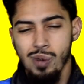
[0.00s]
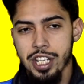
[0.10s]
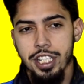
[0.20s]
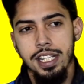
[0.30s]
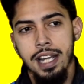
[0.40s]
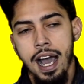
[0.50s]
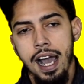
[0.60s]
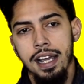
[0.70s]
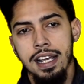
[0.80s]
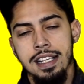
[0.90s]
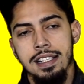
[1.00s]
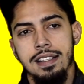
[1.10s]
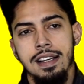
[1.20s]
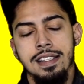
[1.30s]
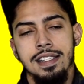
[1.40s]
to wish to die
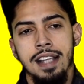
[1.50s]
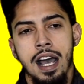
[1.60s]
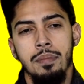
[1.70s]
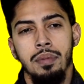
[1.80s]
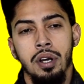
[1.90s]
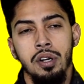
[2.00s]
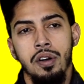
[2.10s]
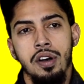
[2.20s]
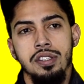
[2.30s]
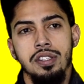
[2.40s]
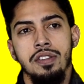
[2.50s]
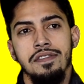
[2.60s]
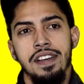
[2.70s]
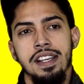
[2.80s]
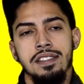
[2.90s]
is a slap across
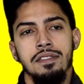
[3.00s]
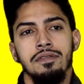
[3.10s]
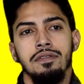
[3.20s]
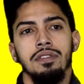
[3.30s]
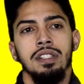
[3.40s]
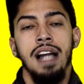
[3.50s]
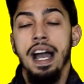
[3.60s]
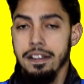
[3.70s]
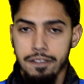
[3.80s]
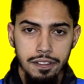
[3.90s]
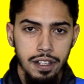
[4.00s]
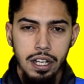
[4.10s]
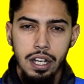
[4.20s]
the face of life.